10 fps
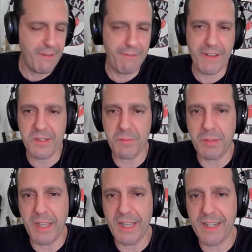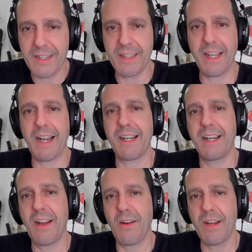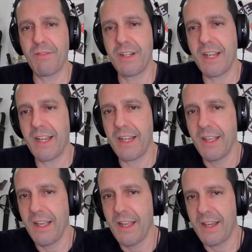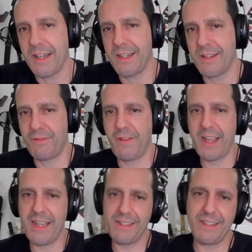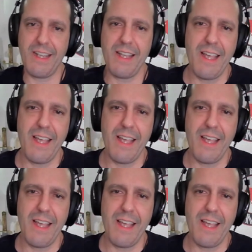fixed blade that I can carry every day uh, phase.